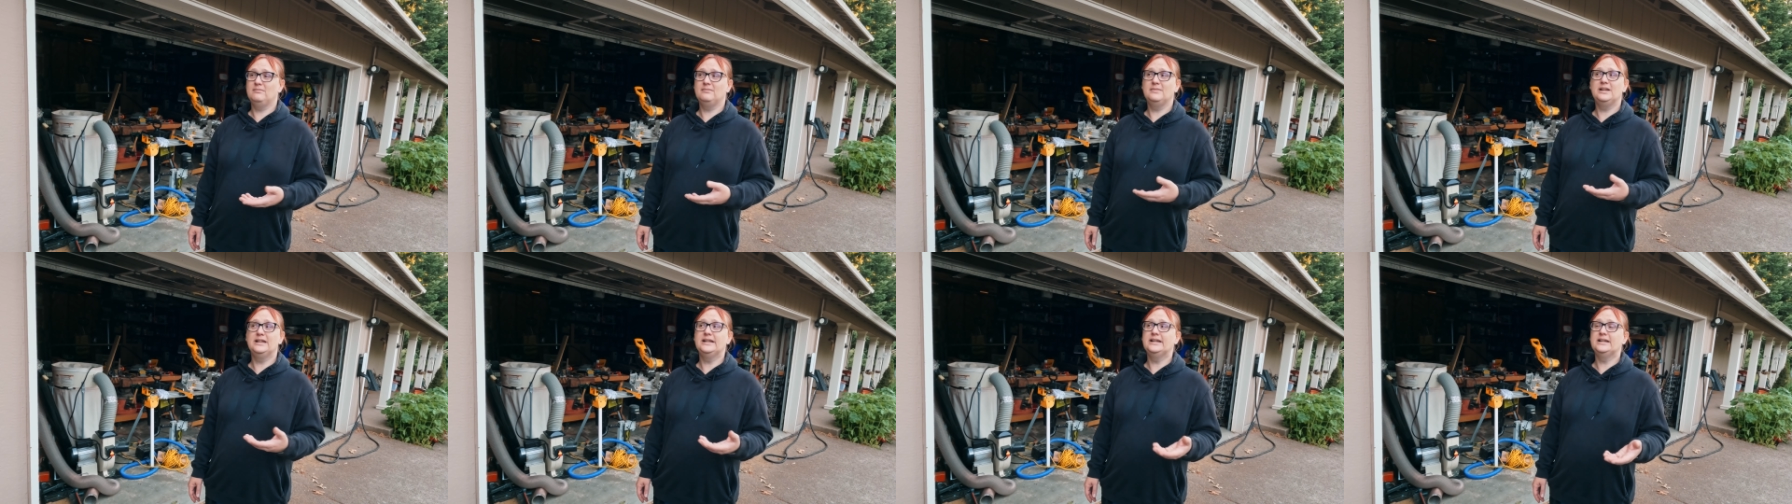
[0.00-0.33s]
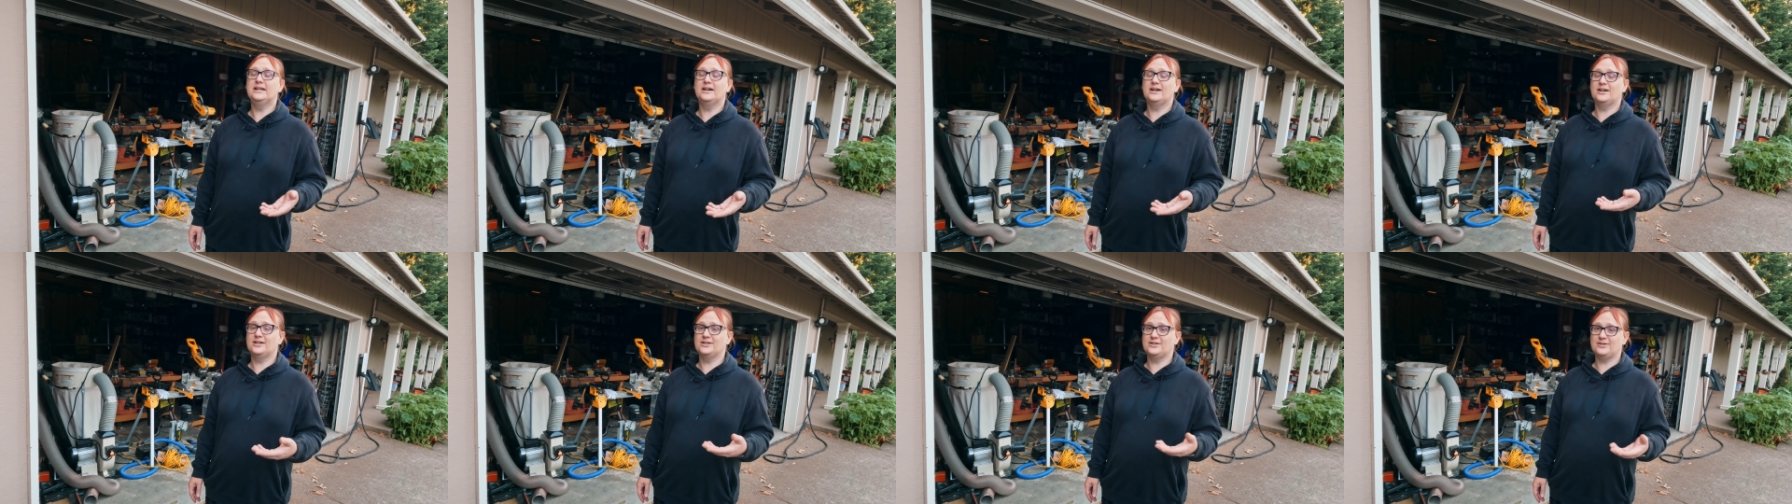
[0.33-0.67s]

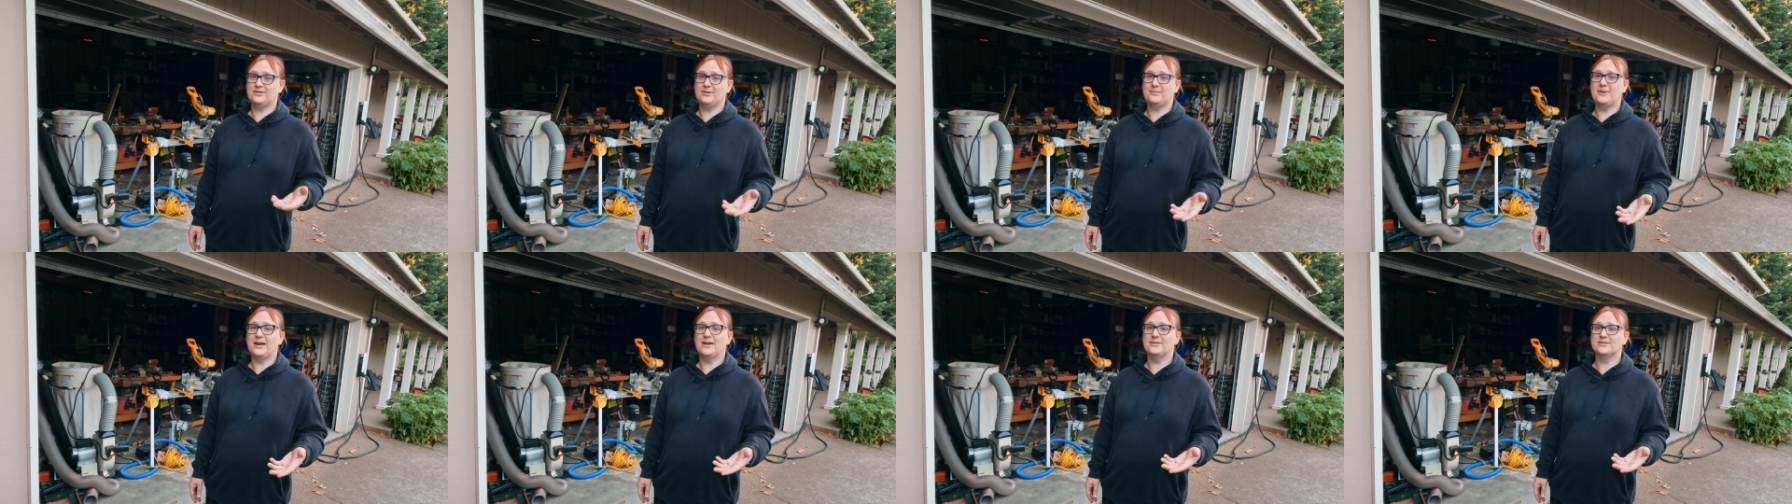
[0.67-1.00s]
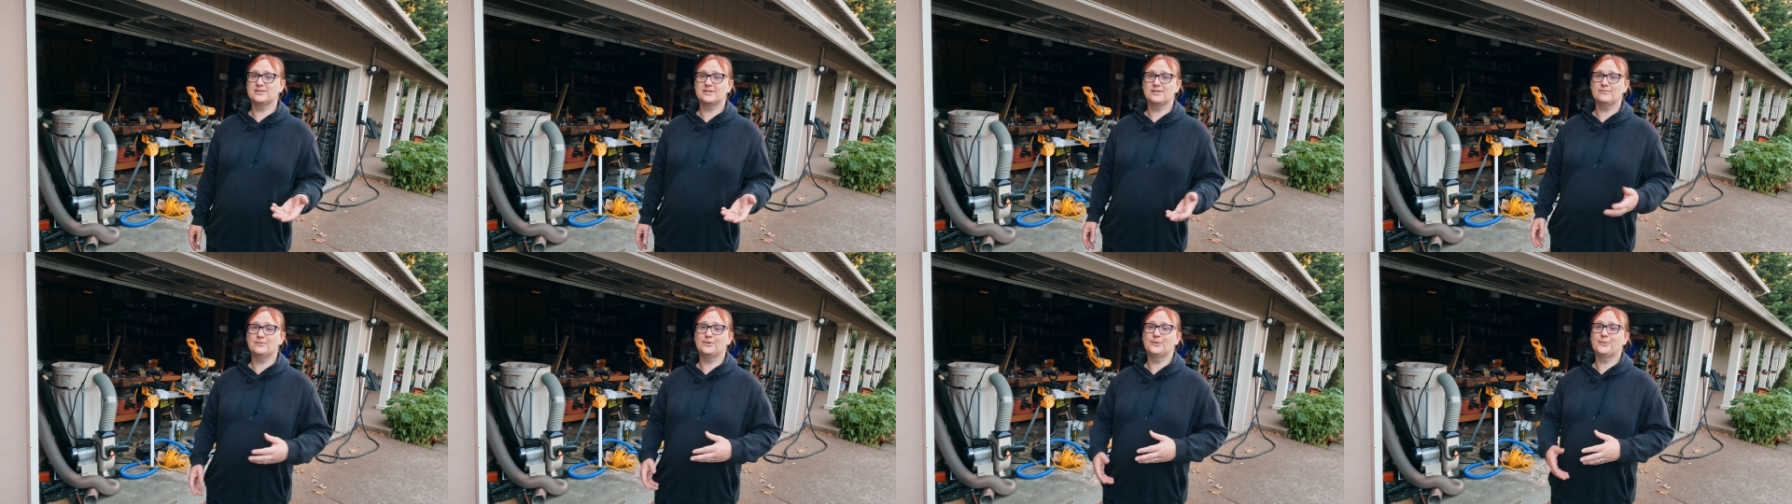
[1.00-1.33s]
larger
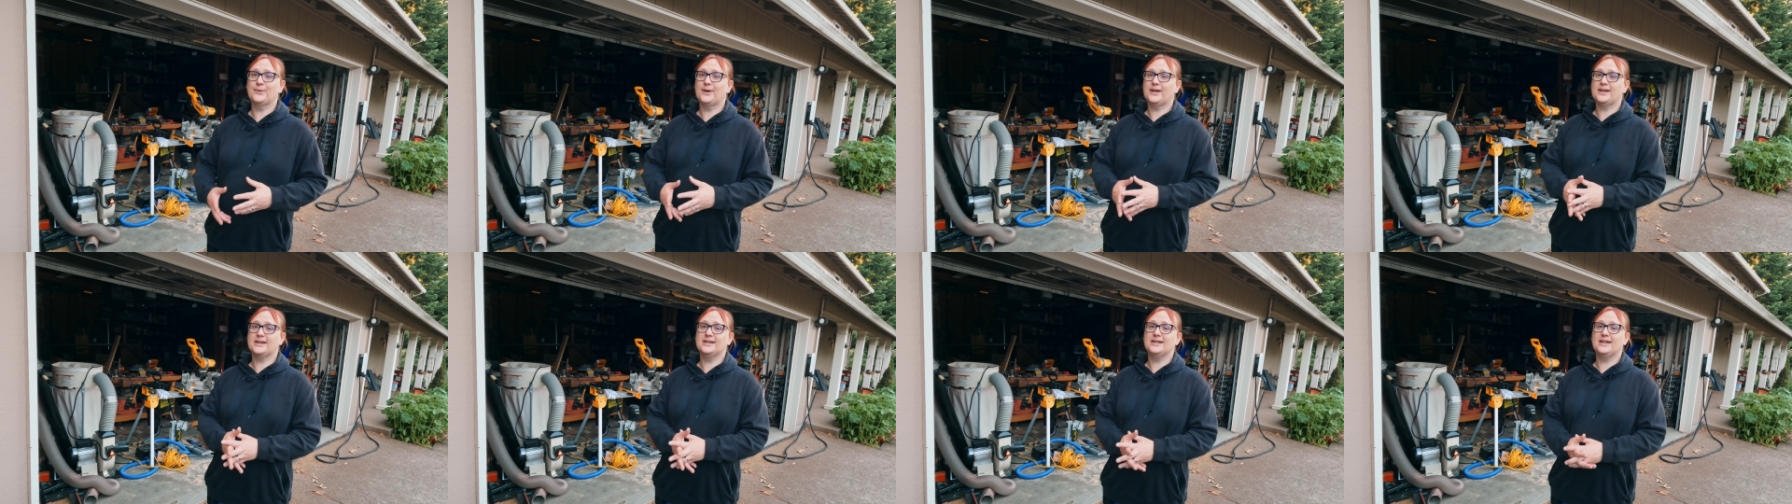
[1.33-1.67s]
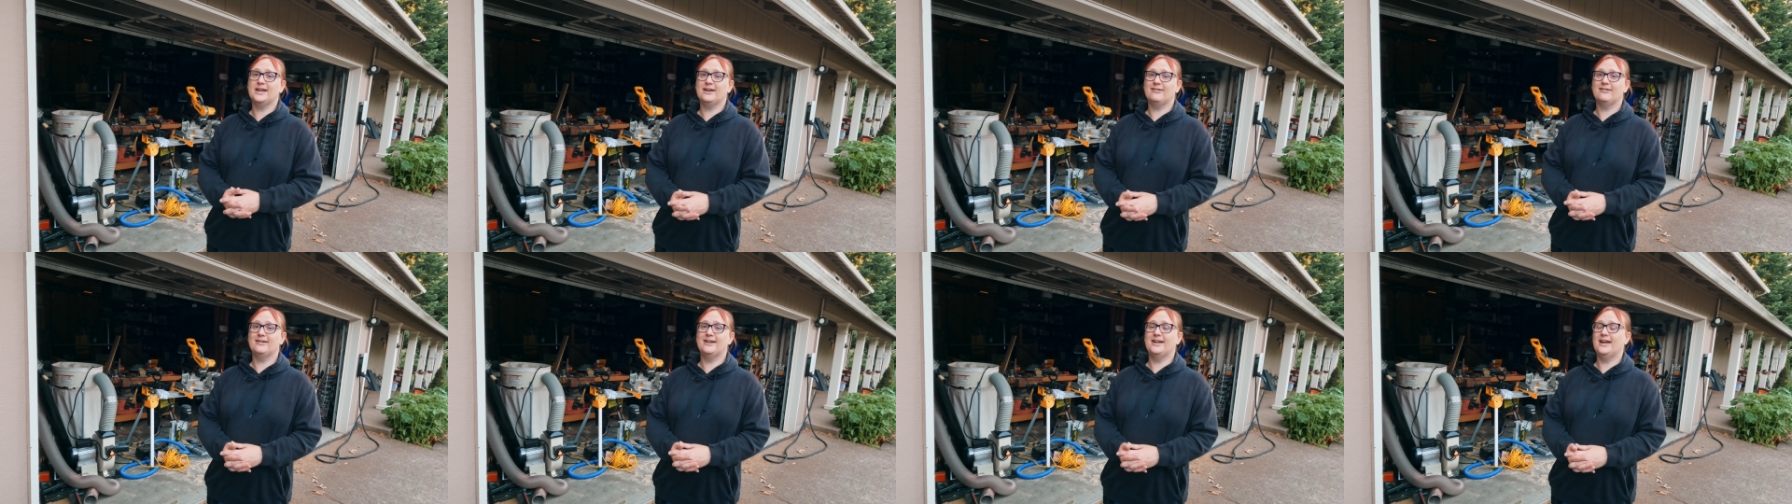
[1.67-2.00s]
amounts of woodworking
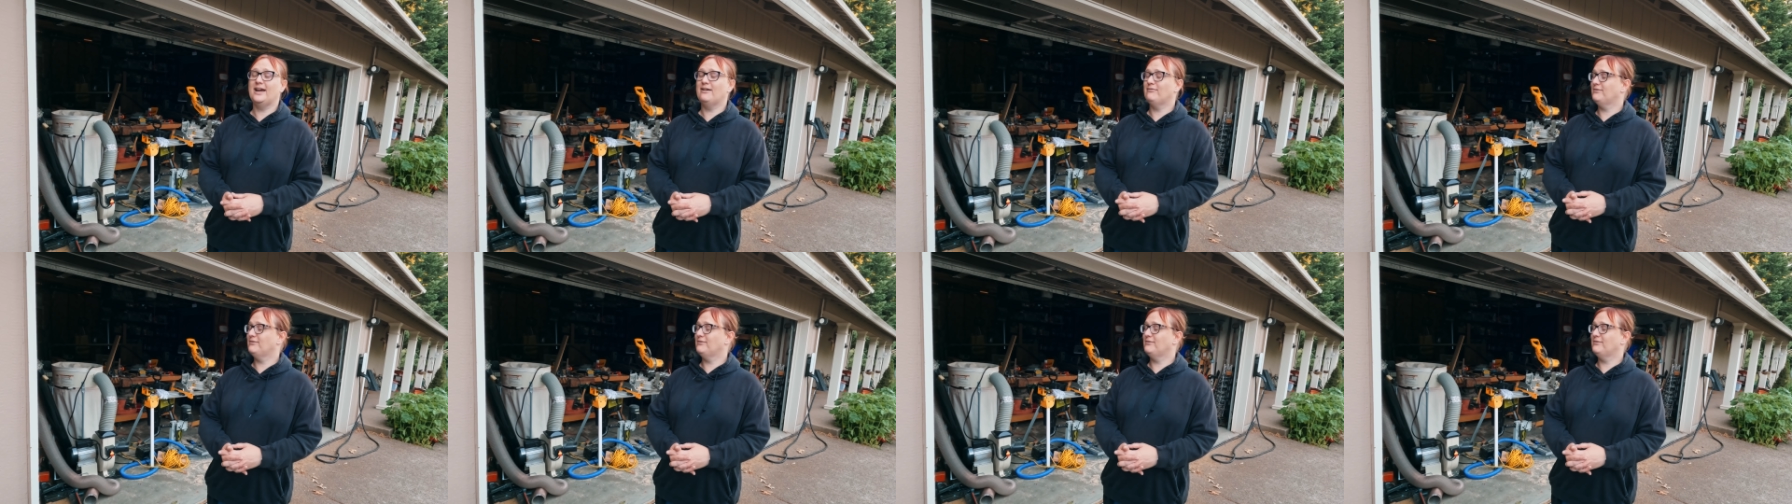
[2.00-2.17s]
gear in it